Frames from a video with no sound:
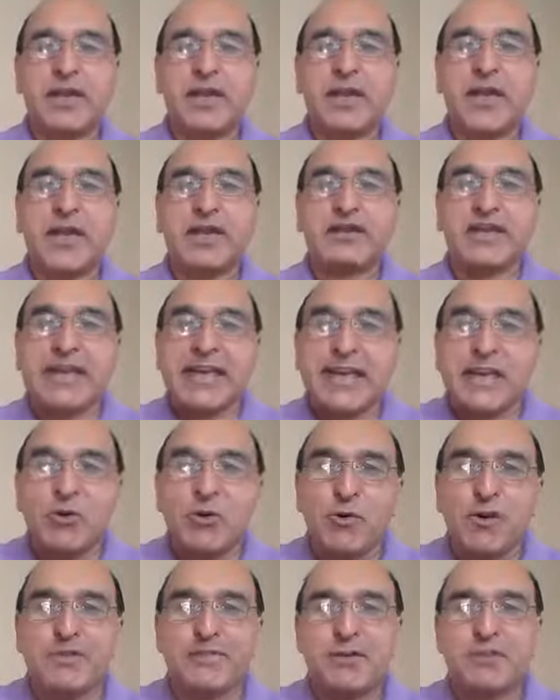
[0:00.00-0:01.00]
And
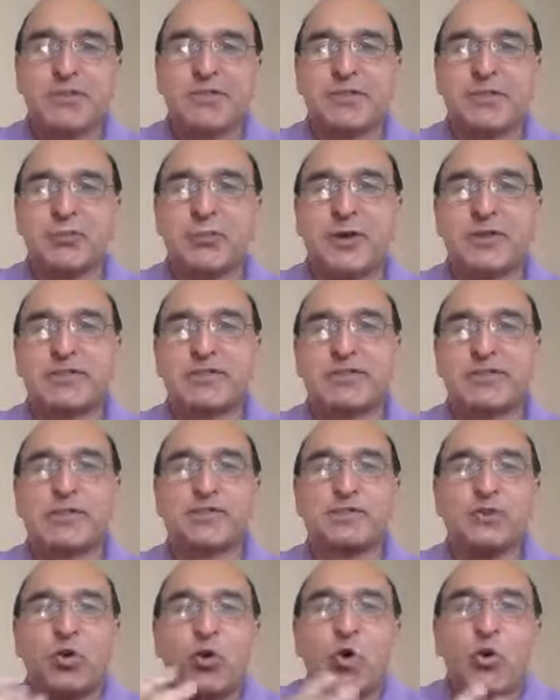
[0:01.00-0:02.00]
egoism is the worst,
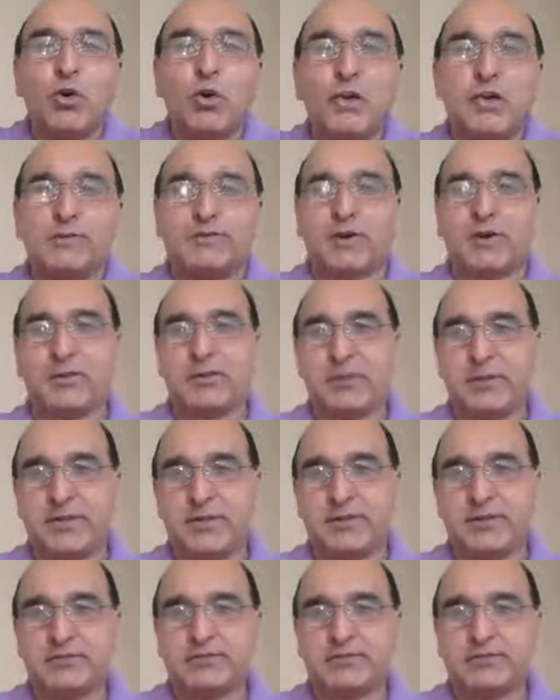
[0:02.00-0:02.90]
only for me.